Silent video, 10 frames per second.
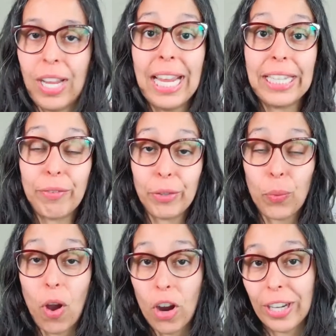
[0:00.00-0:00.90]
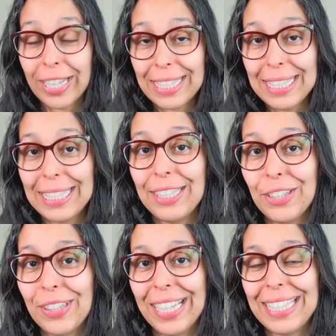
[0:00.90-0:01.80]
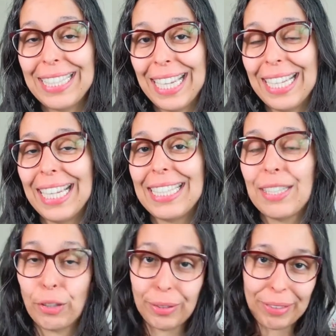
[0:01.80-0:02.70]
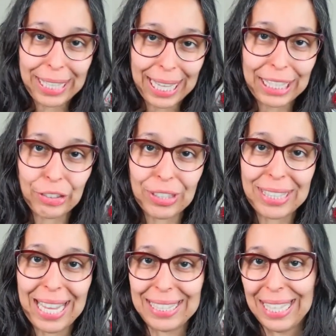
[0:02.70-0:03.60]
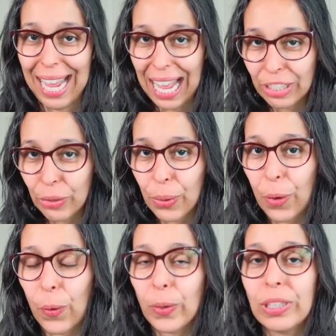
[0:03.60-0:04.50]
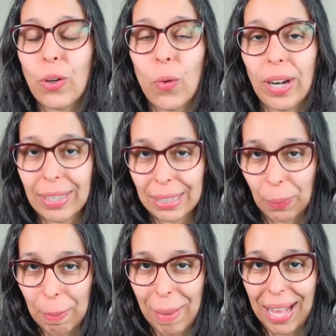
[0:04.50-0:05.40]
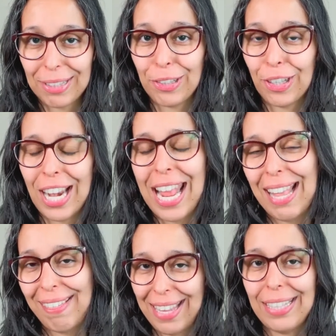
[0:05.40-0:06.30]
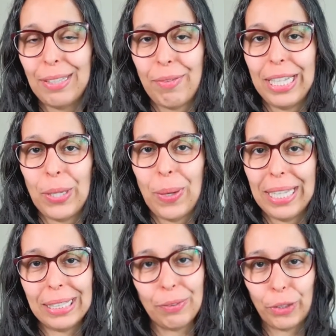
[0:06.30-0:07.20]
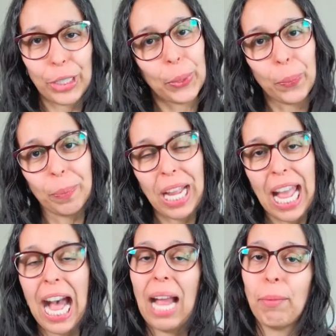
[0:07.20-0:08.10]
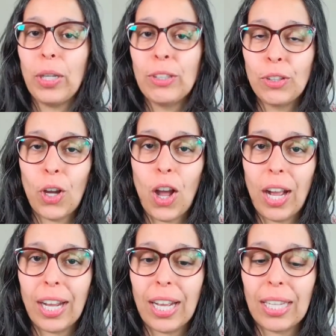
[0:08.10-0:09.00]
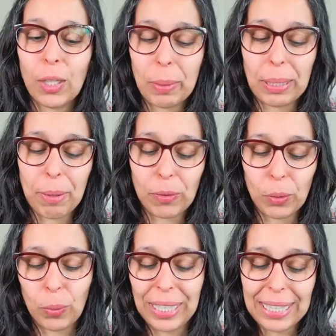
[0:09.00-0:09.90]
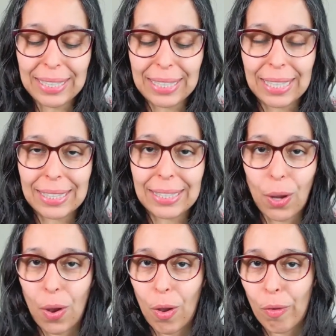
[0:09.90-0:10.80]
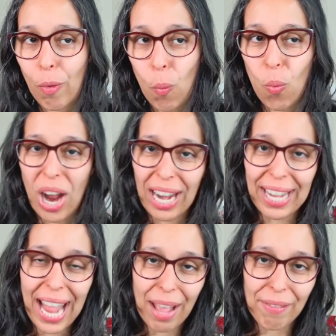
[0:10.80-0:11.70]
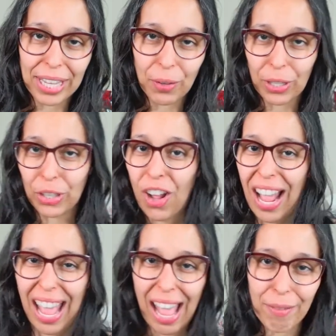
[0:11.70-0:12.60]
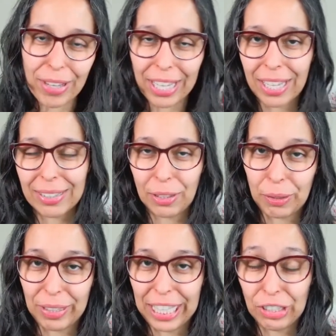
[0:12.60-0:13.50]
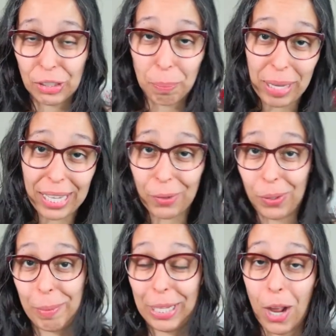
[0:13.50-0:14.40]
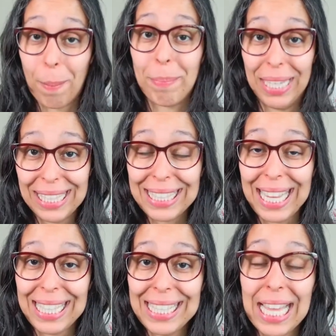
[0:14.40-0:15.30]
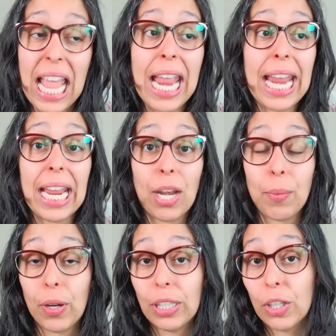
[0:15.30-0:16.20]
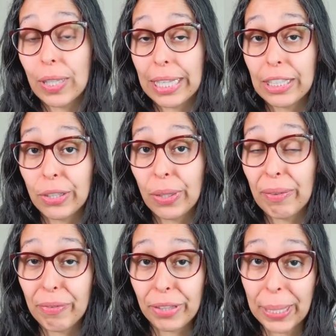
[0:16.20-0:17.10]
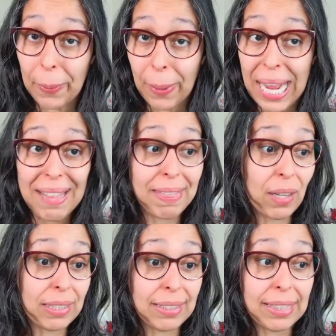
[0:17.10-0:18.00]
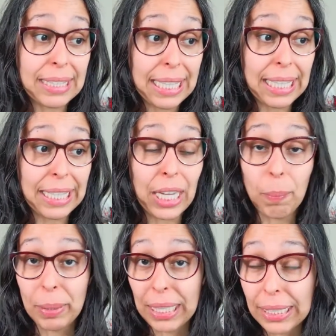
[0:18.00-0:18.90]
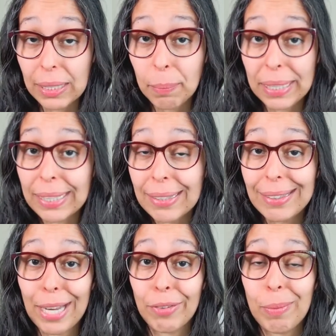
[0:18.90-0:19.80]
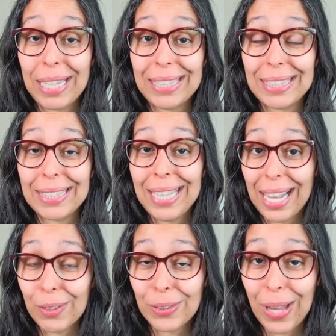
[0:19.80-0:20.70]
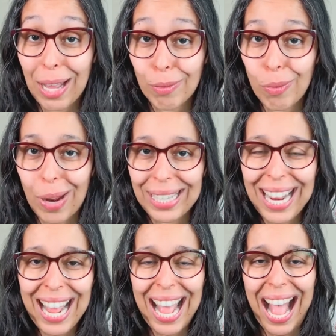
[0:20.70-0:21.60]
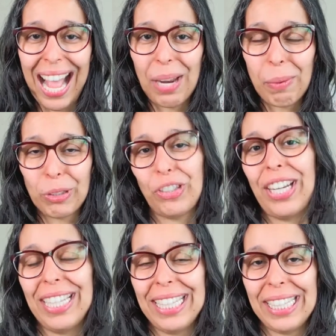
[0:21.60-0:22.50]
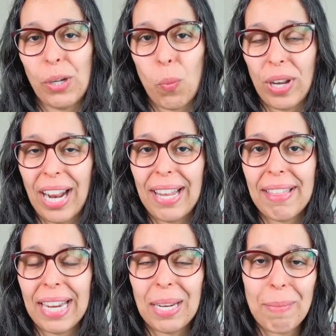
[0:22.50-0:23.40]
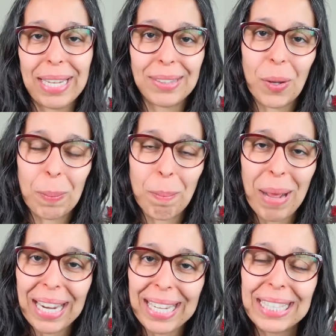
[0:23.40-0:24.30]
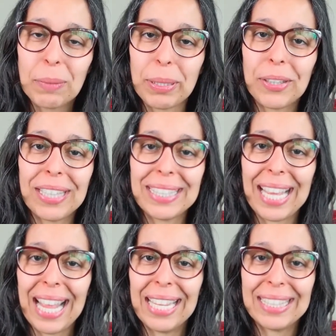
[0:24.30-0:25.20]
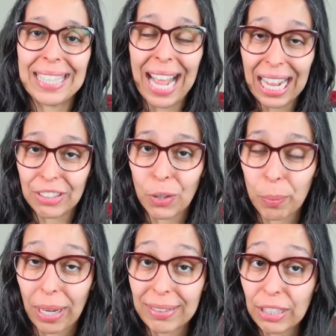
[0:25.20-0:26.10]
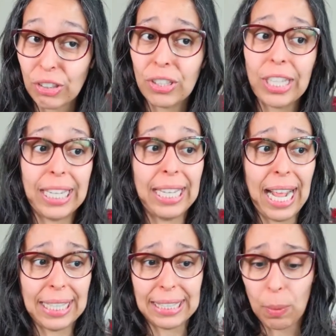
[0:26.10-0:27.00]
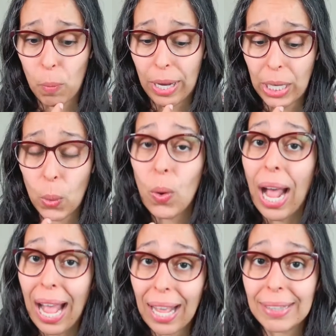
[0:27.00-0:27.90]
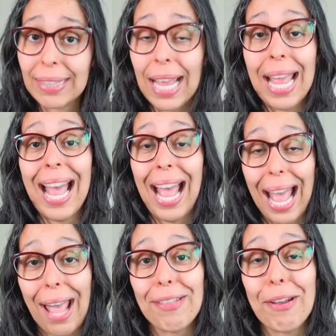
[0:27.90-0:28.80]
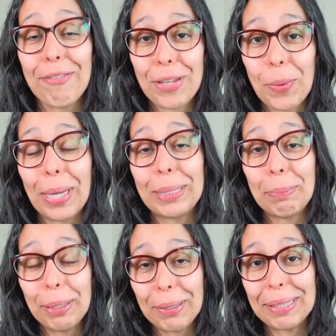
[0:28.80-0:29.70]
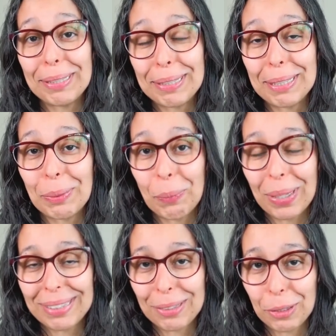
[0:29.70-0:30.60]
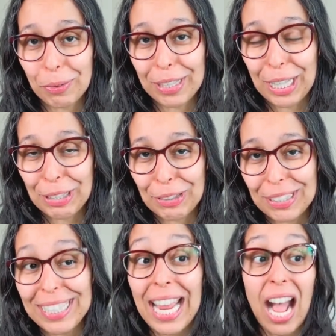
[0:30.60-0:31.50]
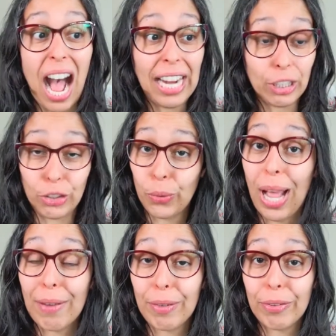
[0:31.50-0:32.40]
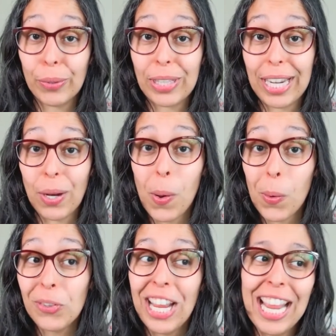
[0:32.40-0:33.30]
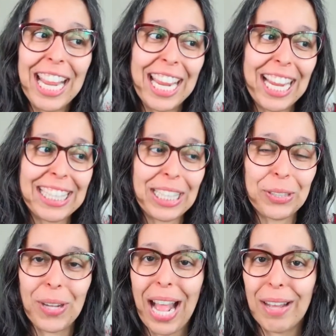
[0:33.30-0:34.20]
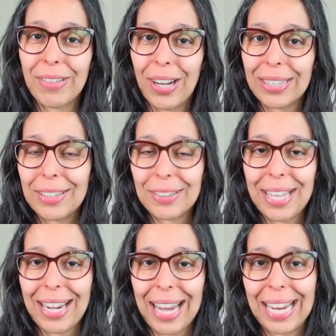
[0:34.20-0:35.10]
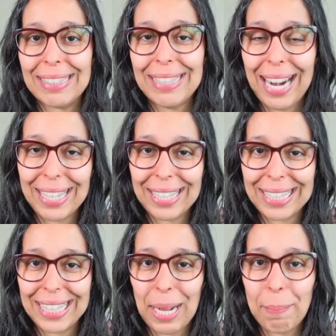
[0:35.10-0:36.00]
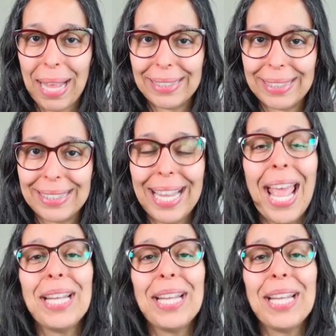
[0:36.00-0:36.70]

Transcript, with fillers: If you are considering taking certifications as an Agile coach or a Scrum Master, this video is for you. I'm going to talk a little bit about the reasons of why having or not having a certification may or may not make sense. And we're going to look into a few. Now, this is an opinion piece. Everybody is entitled to have one. I will share here what I think based on my experience as an Agile practitioner and as someone who has had a few experiences with certification. I do have a few that I hold and I do have others that I entirely abandoned.